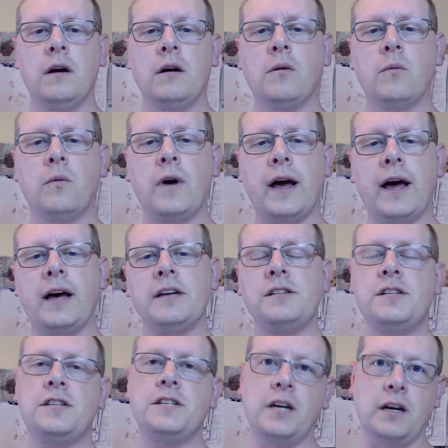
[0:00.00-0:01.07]
What
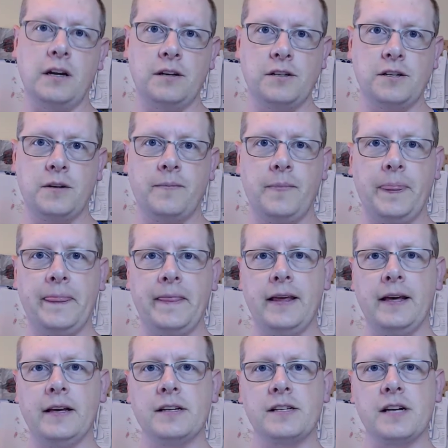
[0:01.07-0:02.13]
has changed
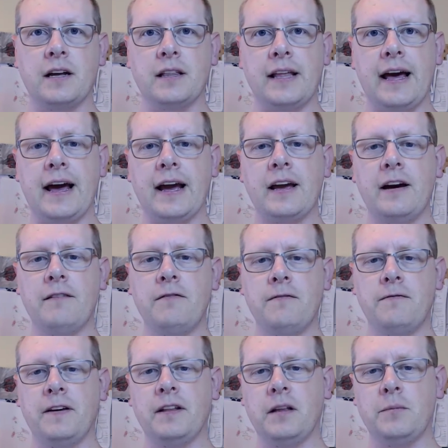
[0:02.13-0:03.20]
is a lack of
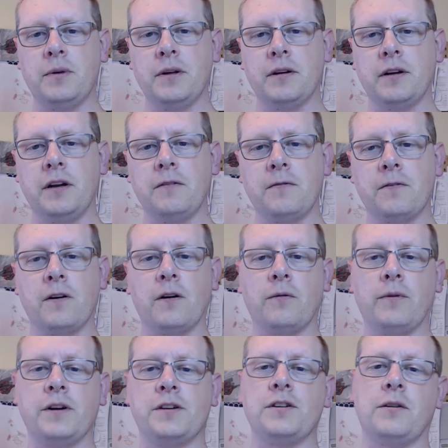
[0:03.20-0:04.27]
availability for
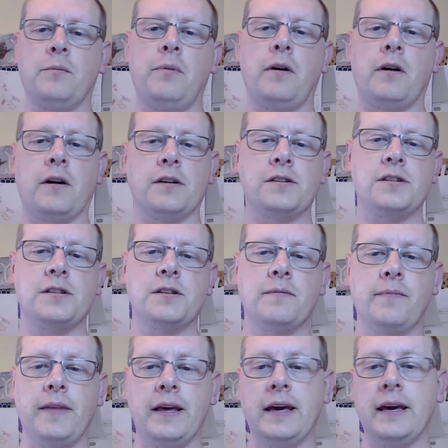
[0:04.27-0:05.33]
original parts
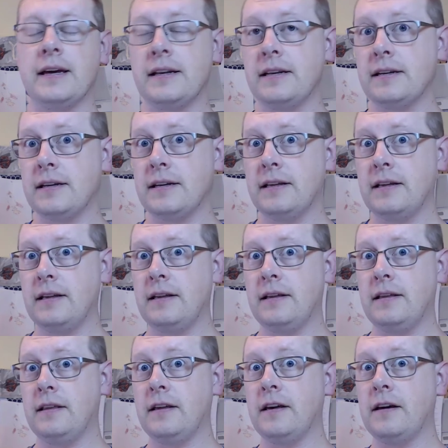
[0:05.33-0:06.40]
and
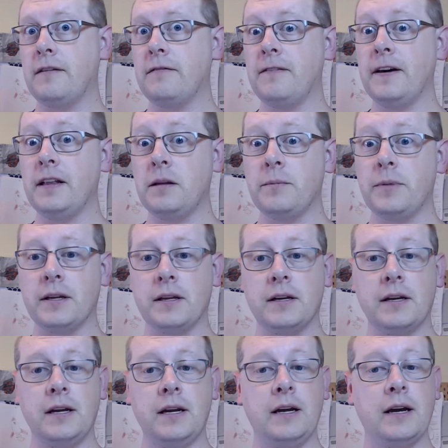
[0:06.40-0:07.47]
the
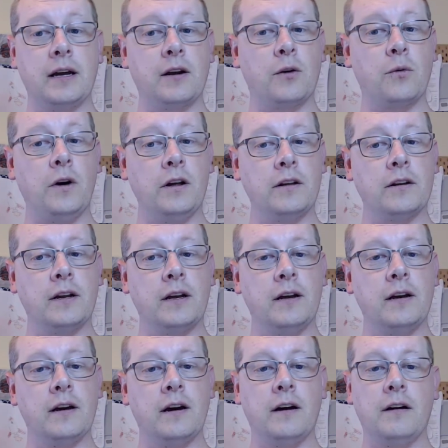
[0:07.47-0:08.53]
availability and
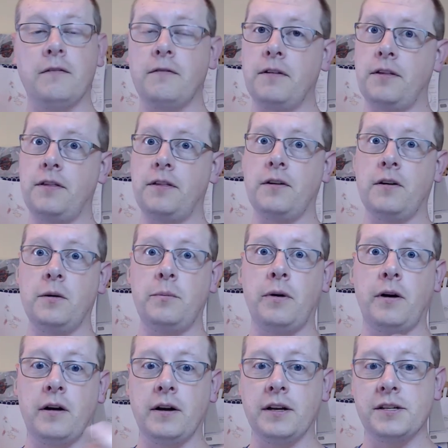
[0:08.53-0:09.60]
quality of
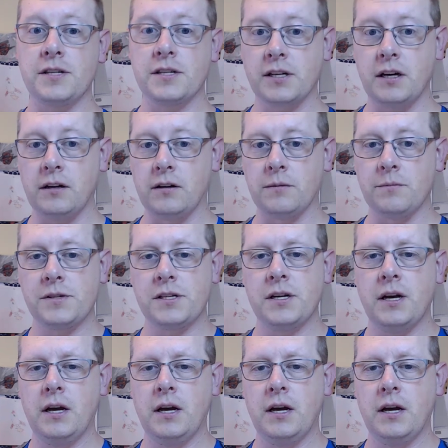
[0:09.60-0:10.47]
third-party sculpts